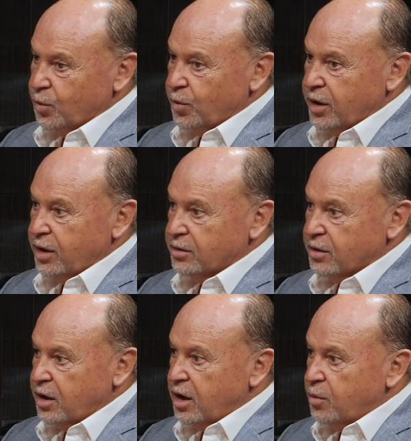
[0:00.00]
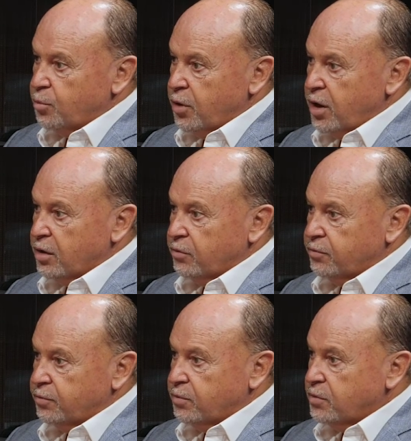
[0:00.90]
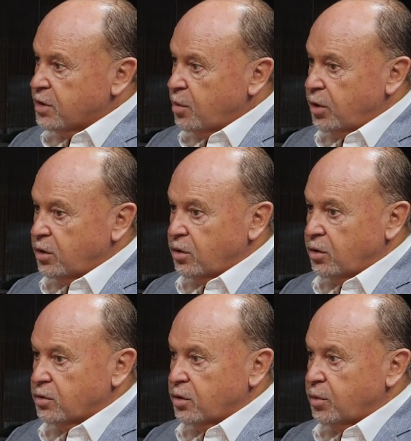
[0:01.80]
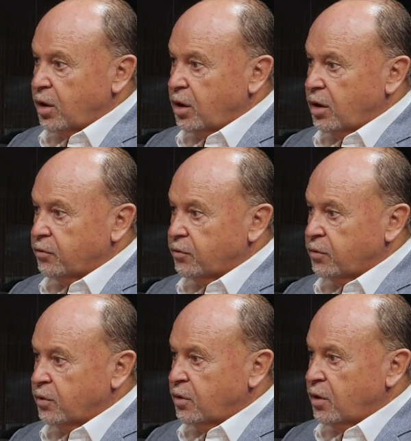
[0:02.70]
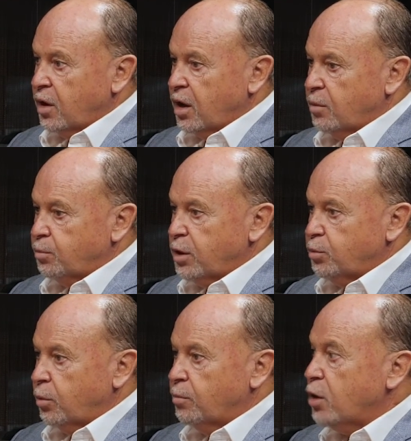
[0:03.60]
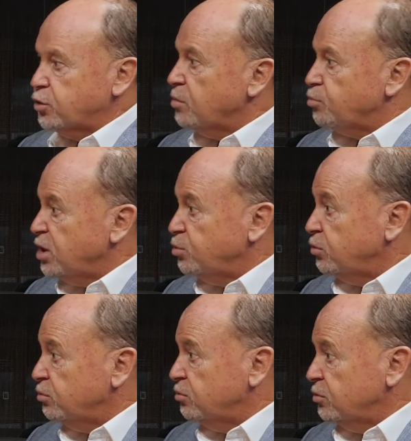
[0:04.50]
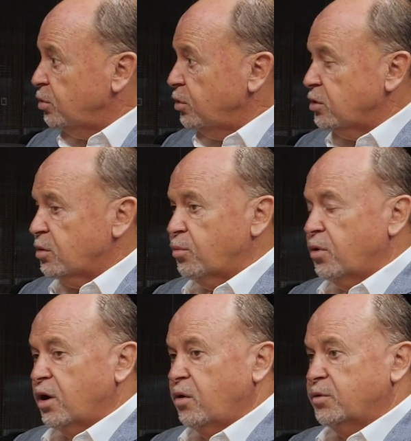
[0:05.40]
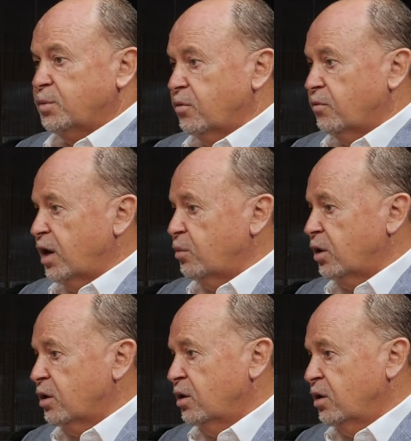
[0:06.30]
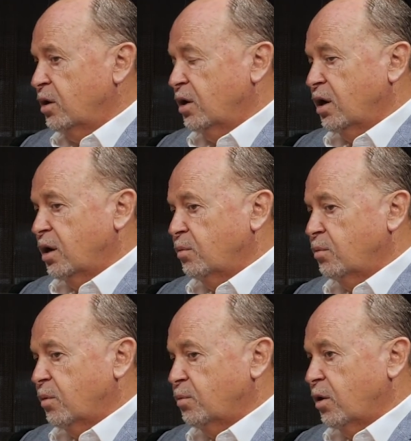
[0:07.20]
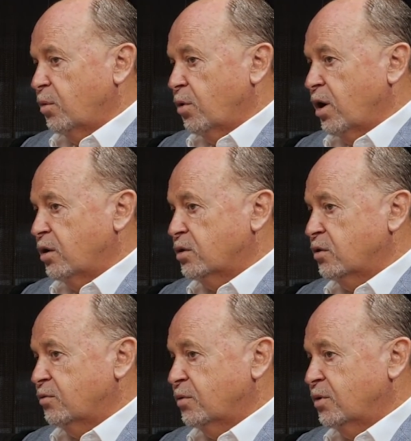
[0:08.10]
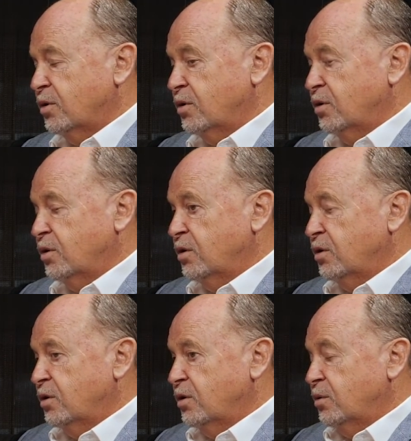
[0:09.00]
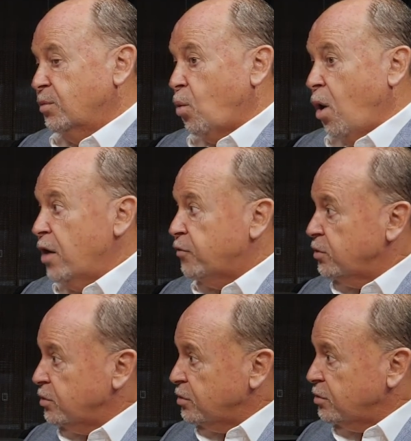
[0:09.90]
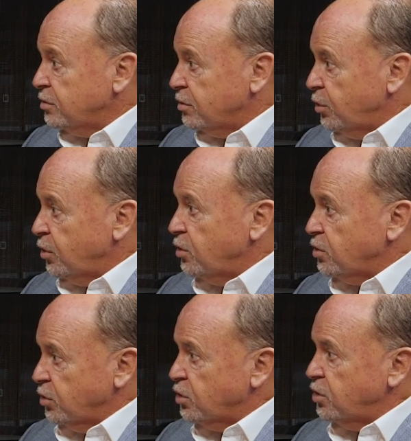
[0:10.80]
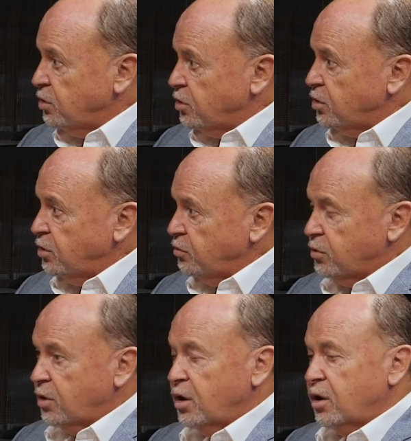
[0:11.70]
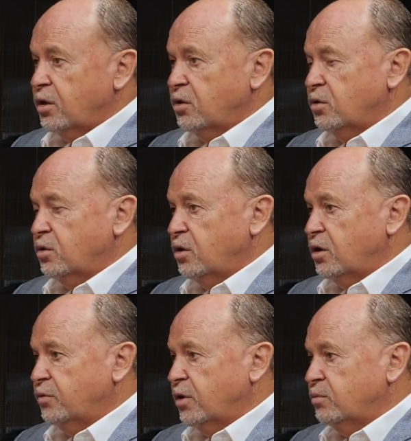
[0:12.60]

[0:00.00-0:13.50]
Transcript: Wow, I'm proud of so many things in my life and people, mostly people, to be honest. I'm proud obviously of my family. Probably proudest of my wife, to be honest, what she's achieved in her life.